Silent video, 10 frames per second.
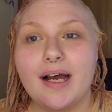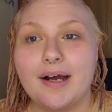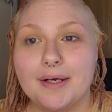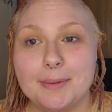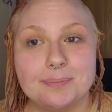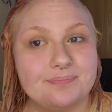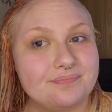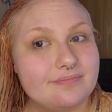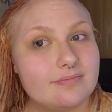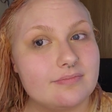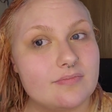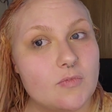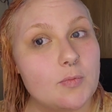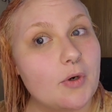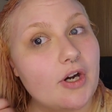
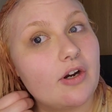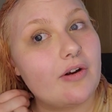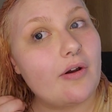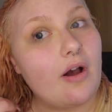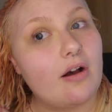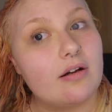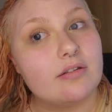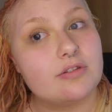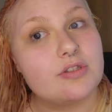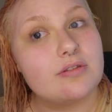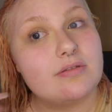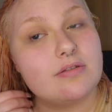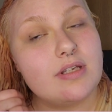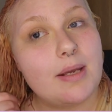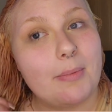tomorrow I'll
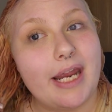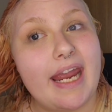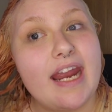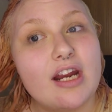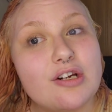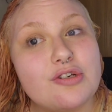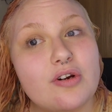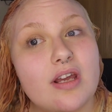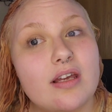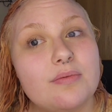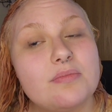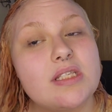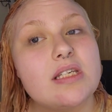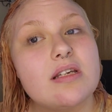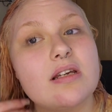get my hair trimmed,